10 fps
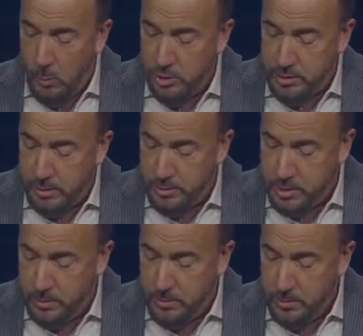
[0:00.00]
want you
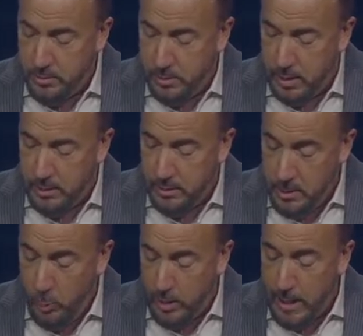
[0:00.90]
to,
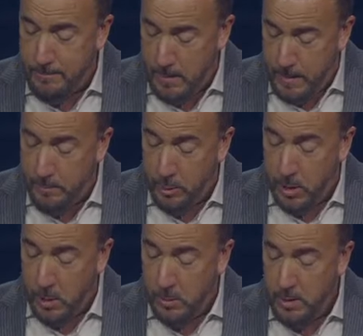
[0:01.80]
you will let my people
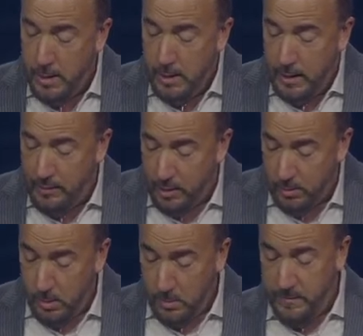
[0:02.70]
go, and they're
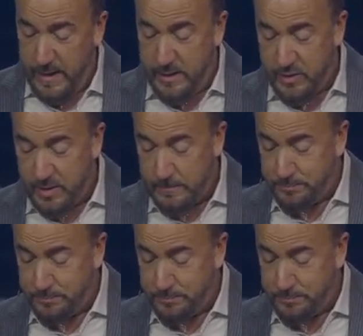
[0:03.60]
going to hold a feast.